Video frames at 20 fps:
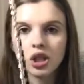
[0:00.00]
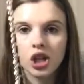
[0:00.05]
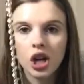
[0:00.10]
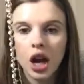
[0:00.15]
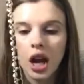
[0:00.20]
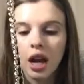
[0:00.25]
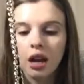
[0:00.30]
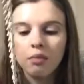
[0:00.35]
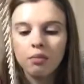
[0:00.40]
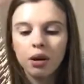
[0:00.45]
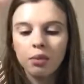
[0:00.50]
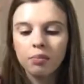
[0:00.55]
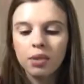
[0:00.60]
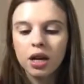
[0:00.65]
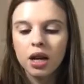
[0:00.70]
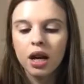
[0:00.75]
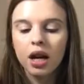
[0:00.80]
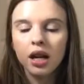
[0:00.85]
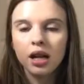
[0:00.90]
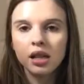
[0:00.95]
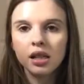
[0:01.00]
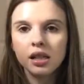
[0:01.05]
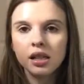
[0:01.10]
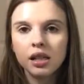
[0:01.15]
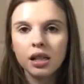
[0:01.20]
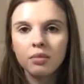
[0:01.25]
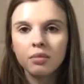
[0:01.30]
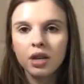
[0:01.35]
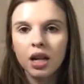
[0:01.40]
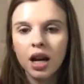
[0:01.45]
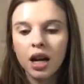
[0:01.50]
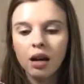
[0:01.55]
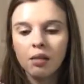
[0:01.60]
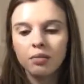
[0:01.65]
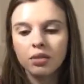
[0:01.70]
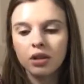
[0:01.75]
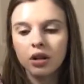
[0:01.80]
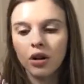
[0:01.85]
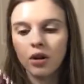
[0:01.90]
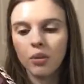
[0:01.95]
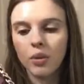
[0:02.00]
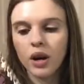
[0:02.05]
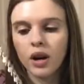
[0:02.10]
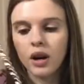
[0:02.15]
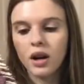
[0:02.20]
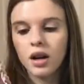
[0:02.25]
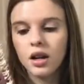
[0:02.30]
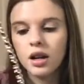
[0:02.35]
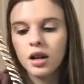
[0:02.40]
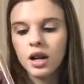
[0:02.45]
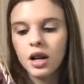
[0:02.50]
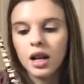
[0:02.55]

chain, but because sometimes I'll wear it